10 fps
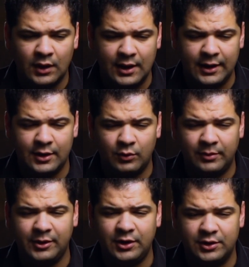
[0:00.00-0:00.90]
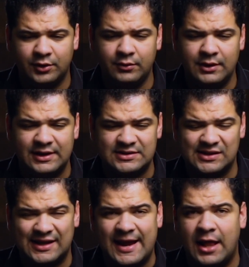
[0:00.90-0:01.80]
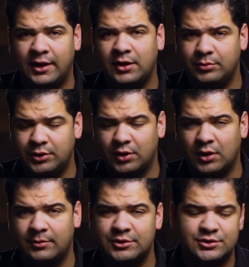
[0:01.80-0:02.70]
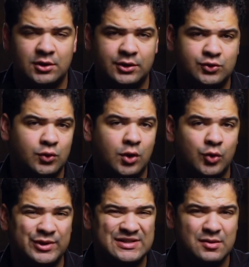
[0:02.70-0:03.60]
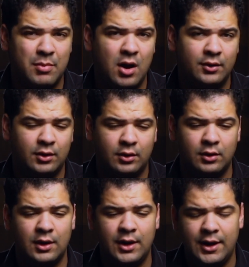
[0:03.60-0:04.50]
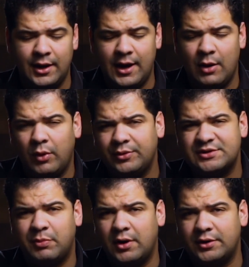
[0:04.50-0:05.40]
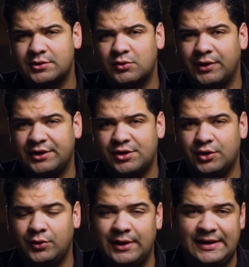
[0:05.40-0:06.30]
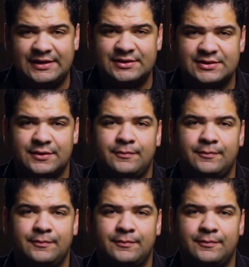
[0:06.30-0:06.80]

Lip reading: And what I'm going to do is on the Kali computer, I'm going to start a tool called Responder. And what Responder is going to do is,